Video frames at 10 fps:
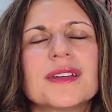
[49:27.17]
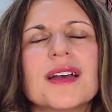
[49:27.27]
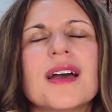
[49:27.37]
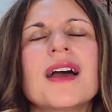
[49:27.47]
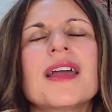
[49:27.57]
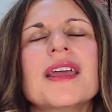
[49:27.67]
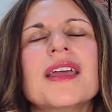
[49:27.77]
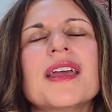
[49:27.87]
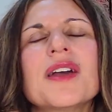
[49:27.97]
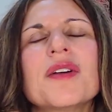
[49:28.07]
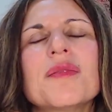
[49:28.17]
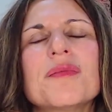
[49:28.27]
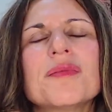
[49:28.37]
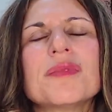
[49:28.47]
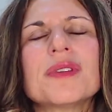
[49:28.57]
I
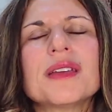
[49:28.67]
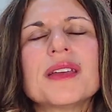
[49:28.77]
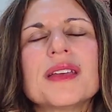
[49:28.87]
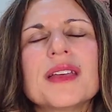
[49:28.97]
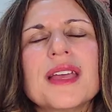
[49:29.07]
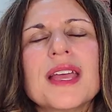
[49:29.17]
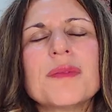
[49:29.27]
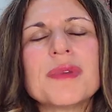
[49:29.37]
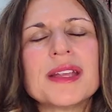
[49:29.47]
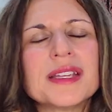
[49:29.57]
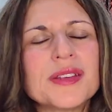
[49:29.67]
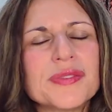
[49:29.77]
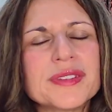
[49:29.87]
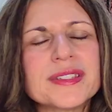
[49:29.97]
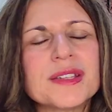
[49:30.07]
am a
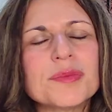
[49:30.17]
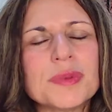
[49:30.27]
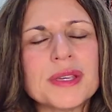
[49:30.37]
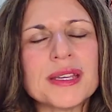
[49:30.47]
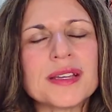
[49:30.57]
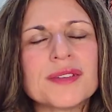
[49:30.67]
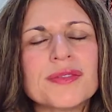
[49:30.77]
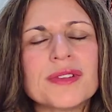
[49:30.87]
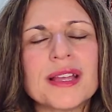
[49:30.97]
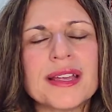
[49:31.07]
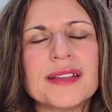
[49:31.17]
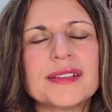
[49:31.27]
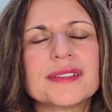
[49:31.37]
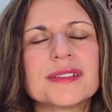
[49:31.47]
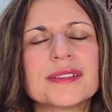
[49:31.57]
magnificent being of
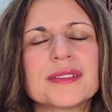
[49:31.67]
light.